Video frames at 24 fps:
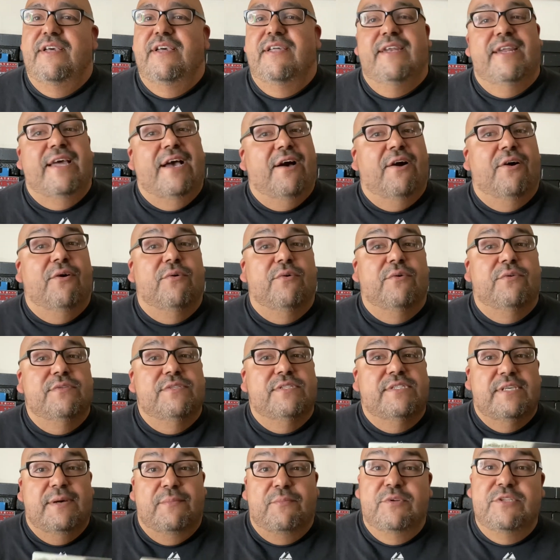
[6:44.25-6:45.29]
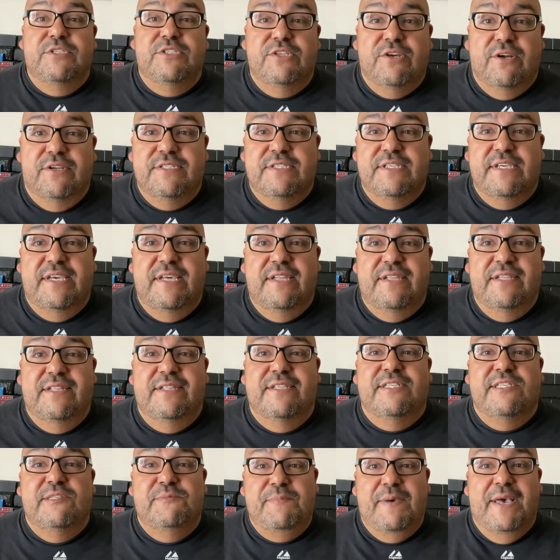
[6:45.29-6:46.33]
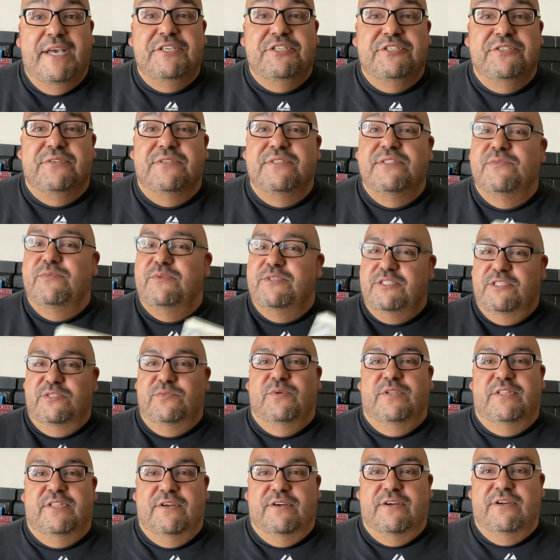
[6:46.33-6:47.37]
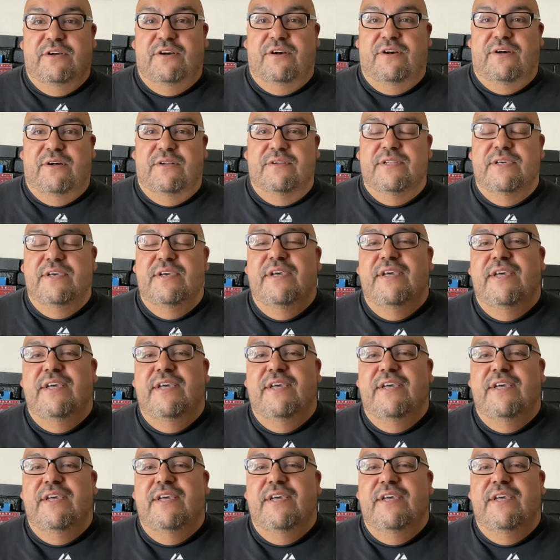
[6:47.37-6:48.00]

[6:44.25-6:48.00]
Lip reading: Now, someone starts killing the specials, which is what they're called,